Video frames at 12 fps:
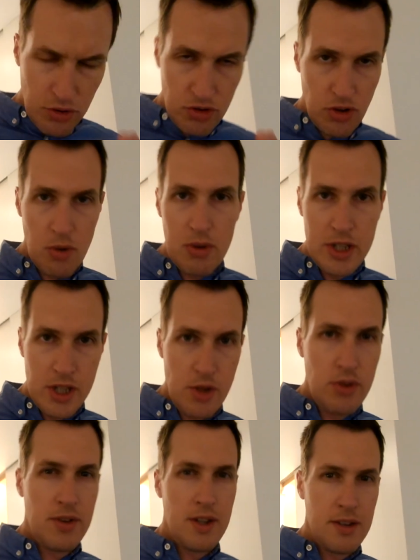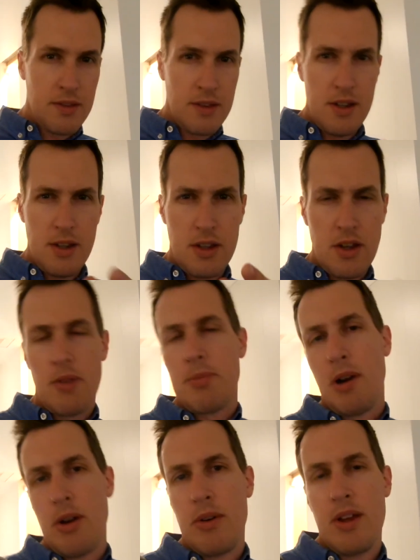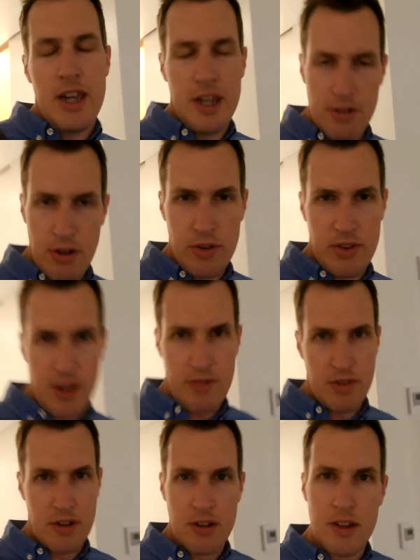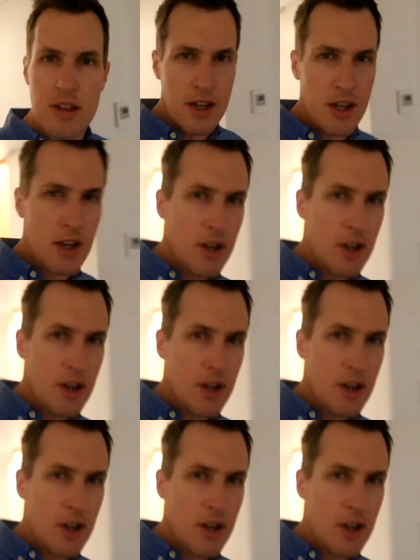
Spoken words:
solely using the GoPro Hero 7, and